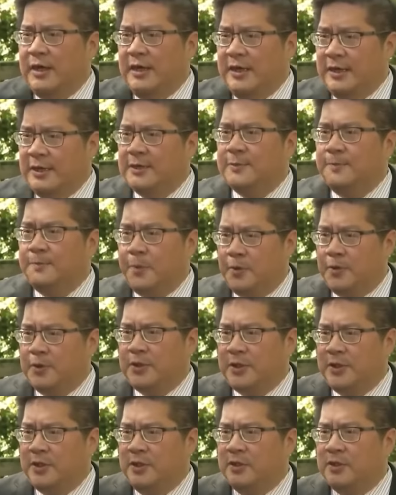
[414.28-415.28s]
is
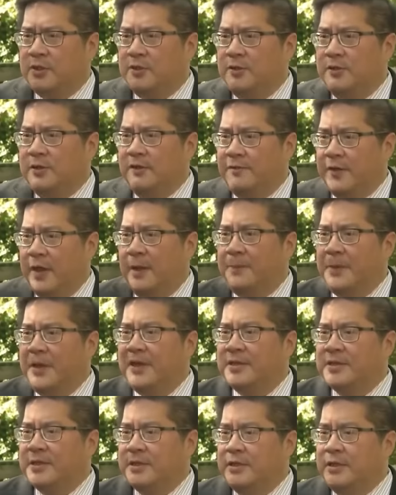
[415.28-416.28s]
pushing to develop
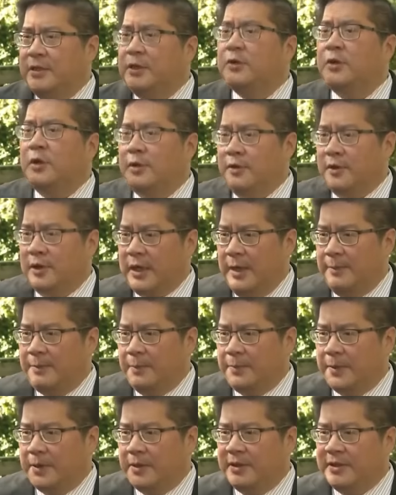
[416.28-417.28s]
its nuclear
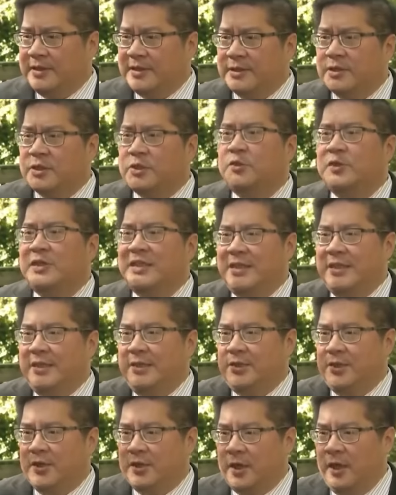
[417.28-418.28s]
capabilities, its
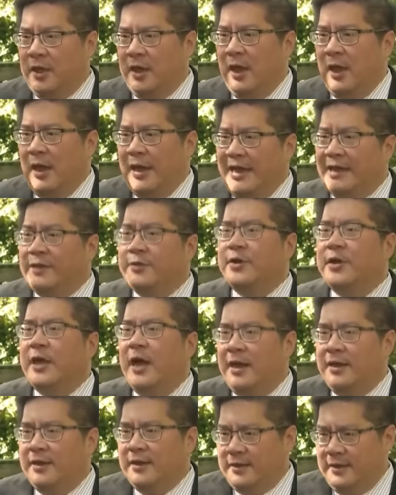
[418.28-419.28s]
strategic
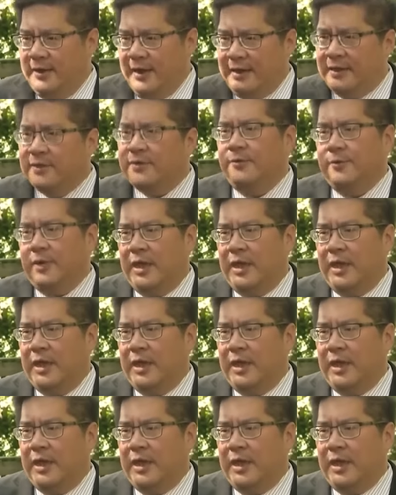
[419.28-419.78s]
intercontinental